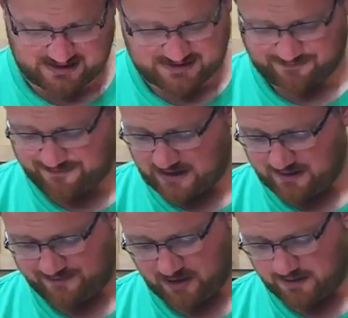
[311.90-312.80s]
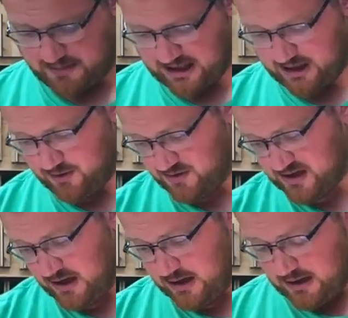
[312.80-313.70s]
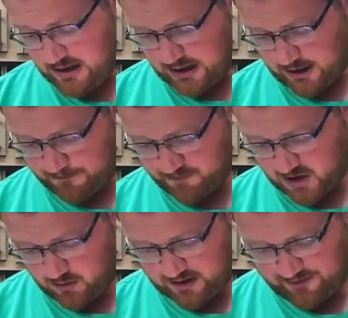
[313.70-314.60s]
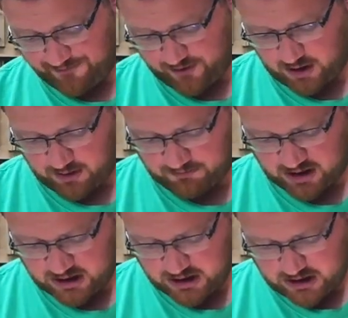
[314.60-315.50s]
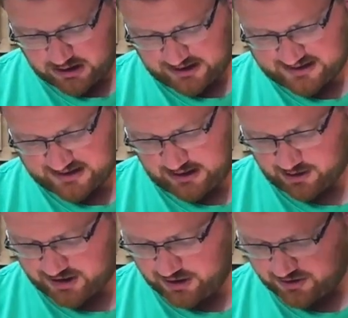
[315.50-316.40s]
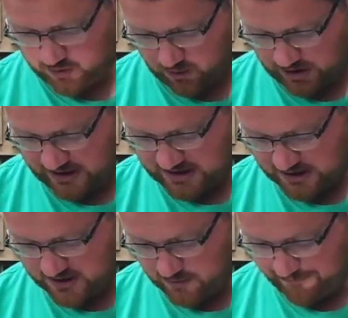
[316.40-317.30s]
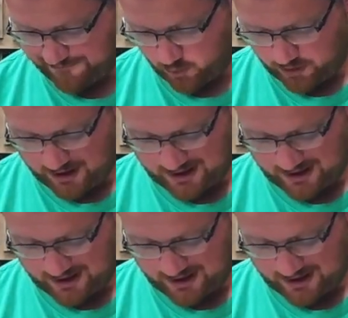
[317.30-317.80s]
it's very, very minute. Going from, let's see here, 220 to 240,